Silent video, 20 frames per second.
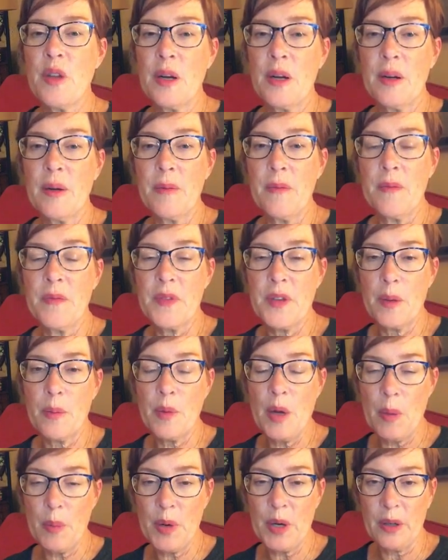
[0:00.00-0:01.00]
the the
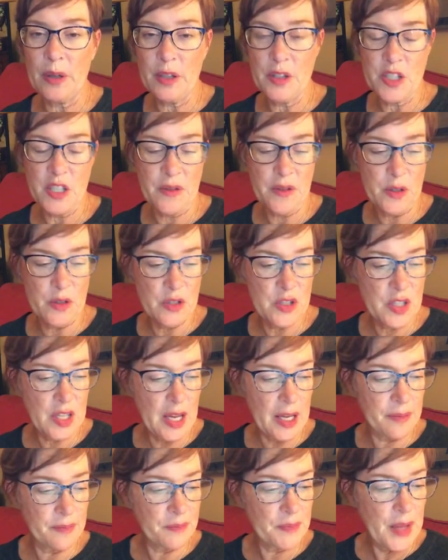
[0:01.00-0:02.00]
appearance of your
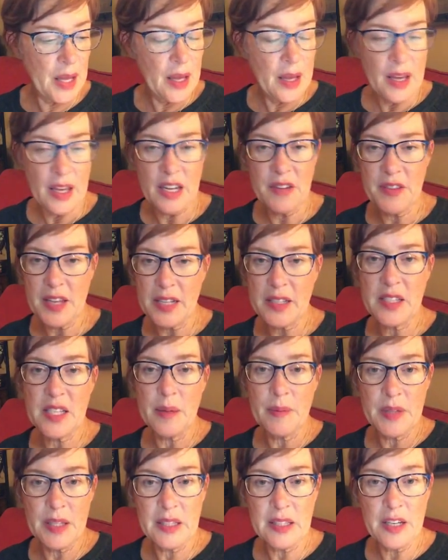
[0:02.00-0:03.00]
skin. And if that's
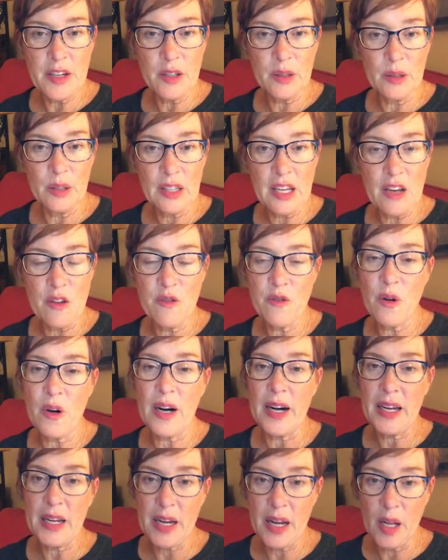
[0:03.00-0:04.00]
something that you're looking for,
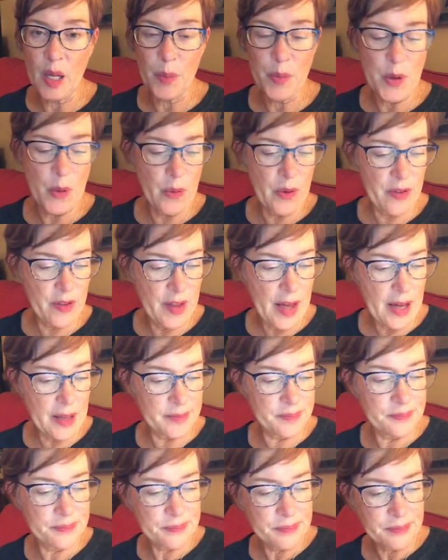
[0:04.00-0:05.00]
I can help you with that.
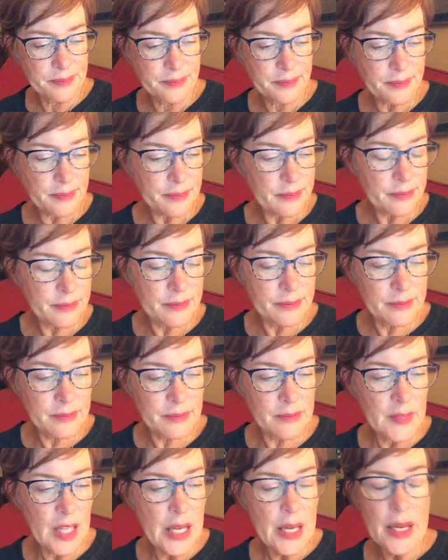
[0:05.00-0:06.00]

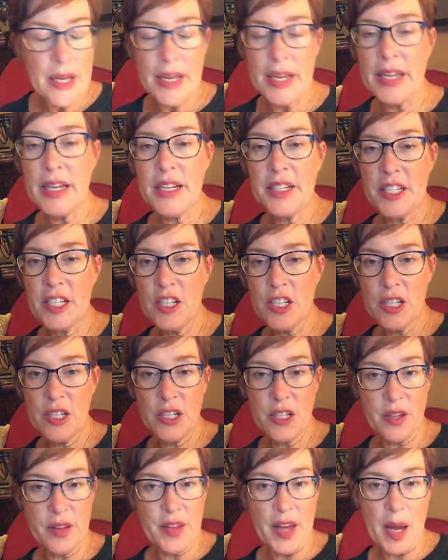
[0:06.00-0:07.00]
In addition
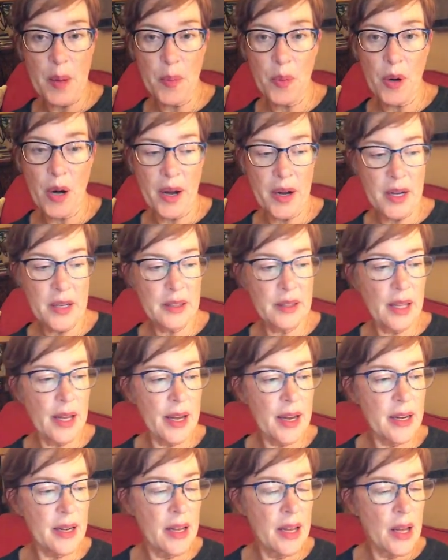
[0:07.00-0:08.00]
to that product
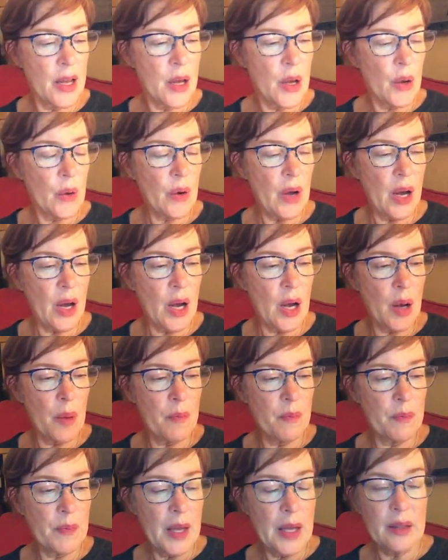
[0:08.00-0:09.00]
line,
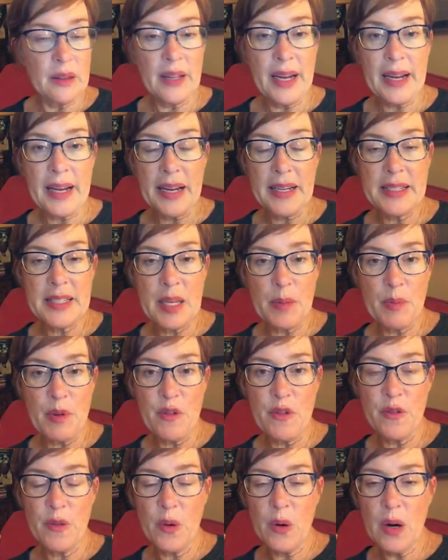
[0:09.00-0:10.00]
um, like I said
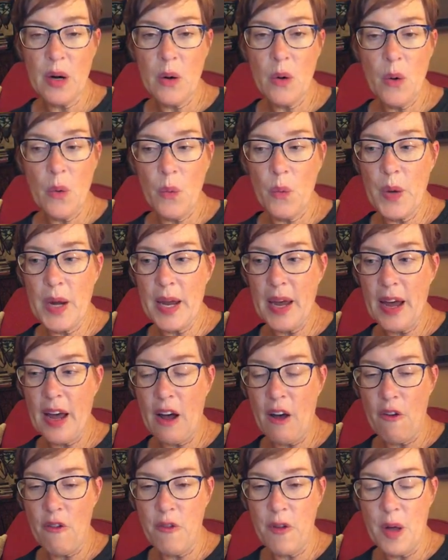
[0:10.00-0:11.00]
before, we
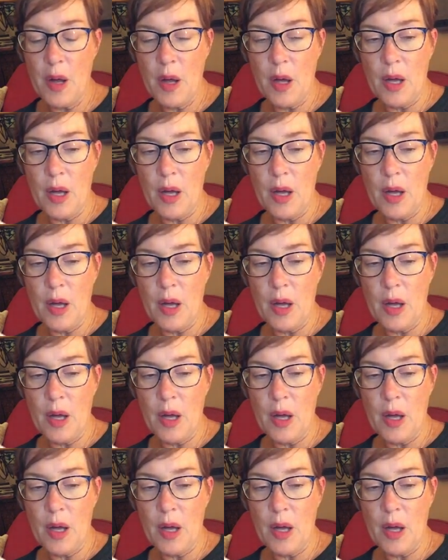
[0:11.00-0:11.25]
have